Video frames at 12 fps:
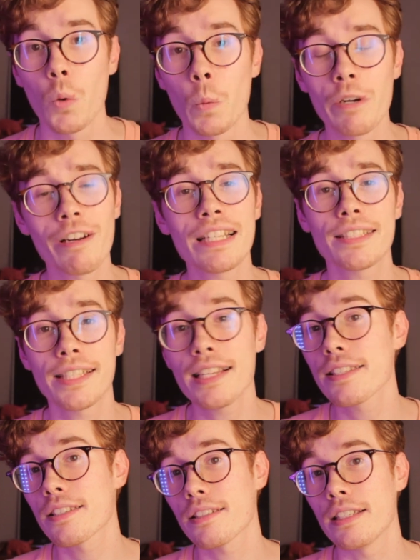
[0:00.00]
We write
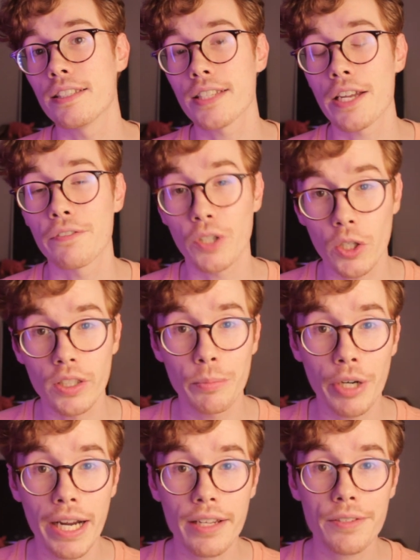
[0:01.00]
sets inside of curly
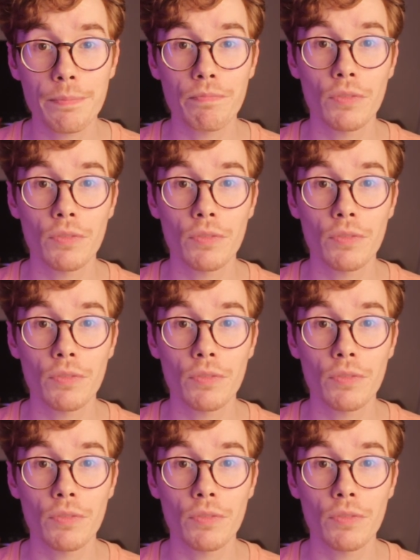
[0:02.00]
brackets,